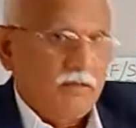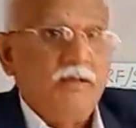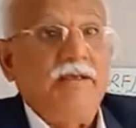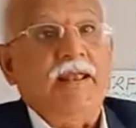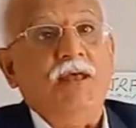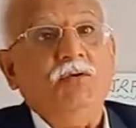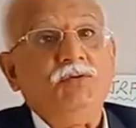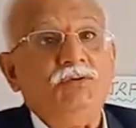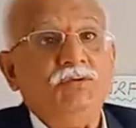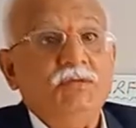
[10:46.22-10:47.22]

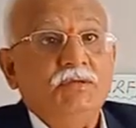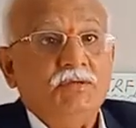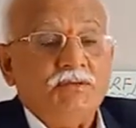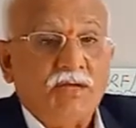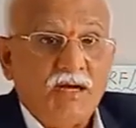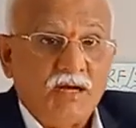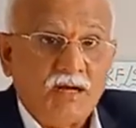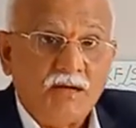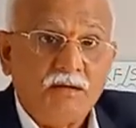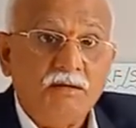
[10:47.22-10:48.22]
allows
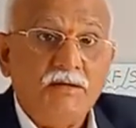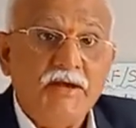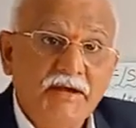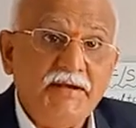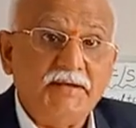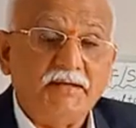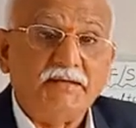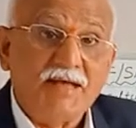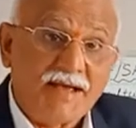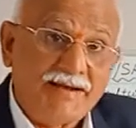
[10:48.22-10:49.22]
the heat,
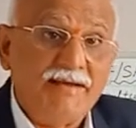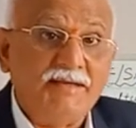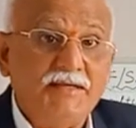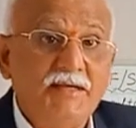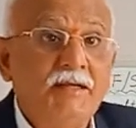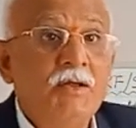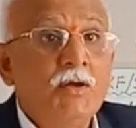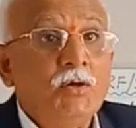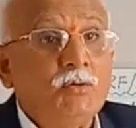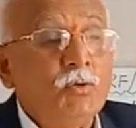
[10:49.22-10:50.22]
the energy
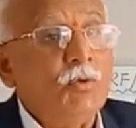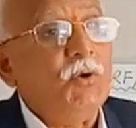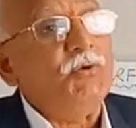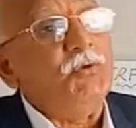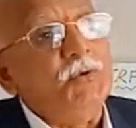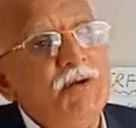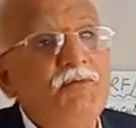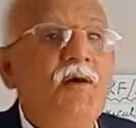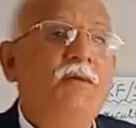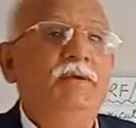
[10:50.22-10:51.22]
to grow
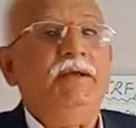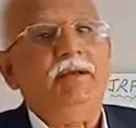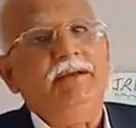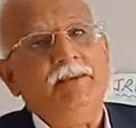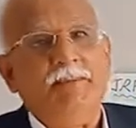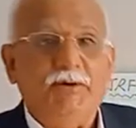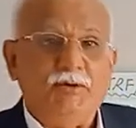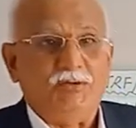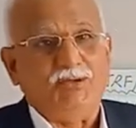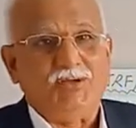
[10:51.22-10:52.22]
uniformly deeper
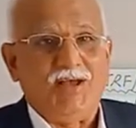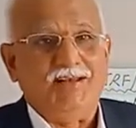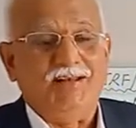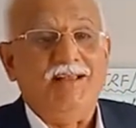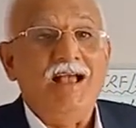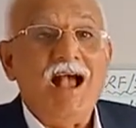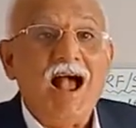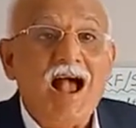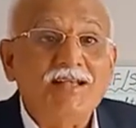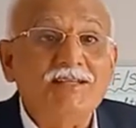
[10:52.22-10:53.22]
into the soil
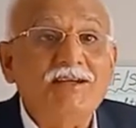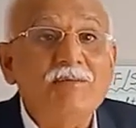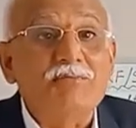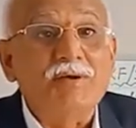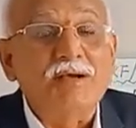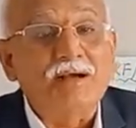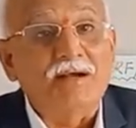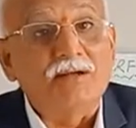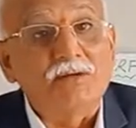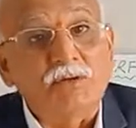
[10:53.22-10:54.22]
as
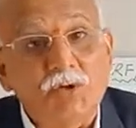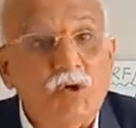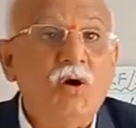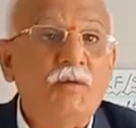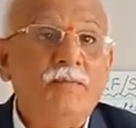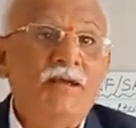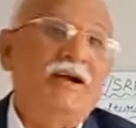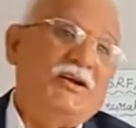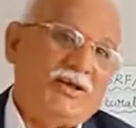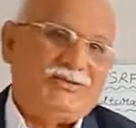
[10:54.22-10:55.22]
compared to a
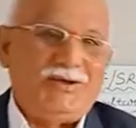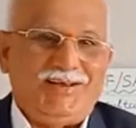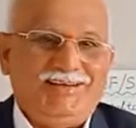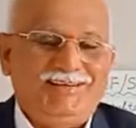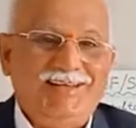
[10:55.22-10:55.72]
dry soil.